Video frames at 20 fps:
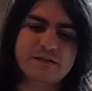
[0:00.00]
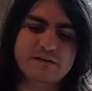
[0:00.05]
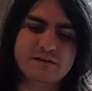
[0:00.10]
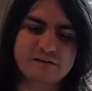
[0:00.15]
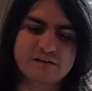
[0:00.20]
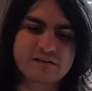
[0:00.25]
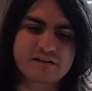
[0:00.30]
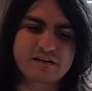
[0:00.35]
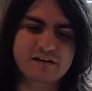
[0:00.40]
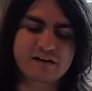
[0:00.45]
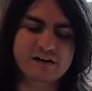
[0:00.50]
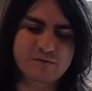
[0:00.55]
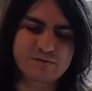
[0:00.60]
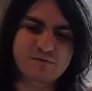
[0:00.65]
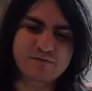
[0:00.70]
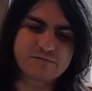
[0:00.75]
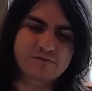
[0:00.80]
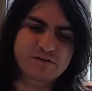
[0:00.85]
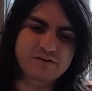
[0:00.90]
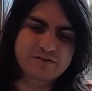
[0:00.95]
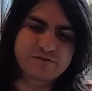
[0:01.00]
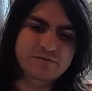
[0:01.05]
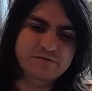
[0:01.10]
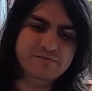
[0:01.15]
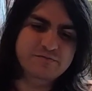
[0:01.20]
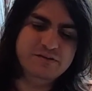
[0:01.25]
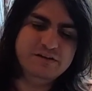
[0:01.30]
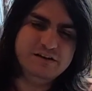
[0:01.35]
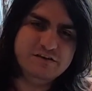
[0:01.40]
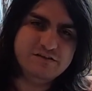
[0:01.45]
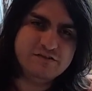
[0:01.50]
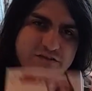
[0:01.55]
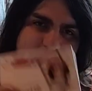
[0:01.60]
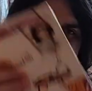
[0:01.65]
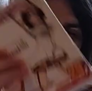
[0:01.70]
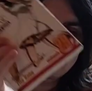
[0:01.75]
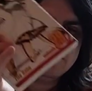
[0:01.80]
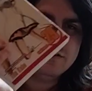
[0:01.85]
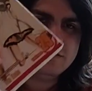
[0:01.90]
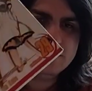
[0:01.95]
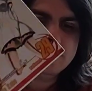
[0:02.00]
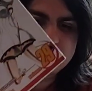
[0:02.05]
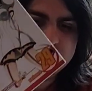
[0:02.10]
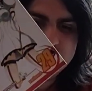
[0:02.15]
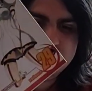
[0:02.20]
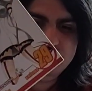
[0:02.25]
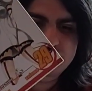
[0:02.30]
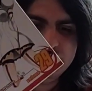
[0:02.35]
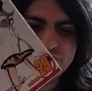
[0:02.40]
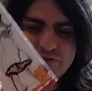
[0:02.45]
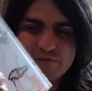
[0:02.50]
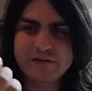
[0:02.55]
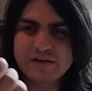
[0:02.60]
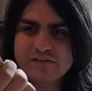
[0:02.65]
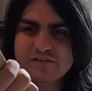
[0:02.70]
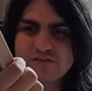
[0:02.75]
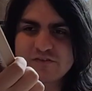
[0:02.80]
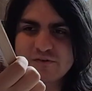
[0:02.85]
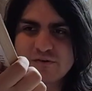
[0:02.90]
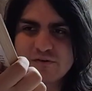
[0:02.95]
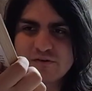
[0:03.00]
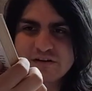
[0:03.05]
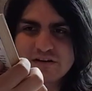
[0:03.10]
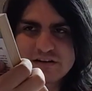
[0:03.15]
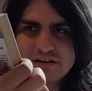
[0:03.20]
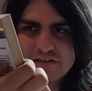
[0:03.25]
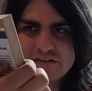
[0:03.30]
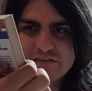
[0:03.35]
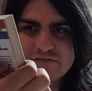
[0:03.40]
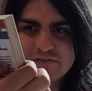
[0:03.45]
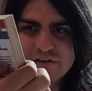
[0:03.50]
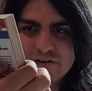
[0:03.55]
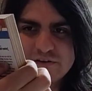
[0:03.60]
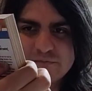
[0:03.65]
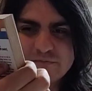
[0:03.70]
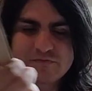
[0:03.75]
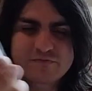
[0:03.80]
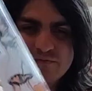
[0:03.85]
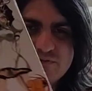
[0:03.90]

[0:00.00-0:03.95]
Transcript: Alright, then I got one volume of Bleach from that store, and it's volume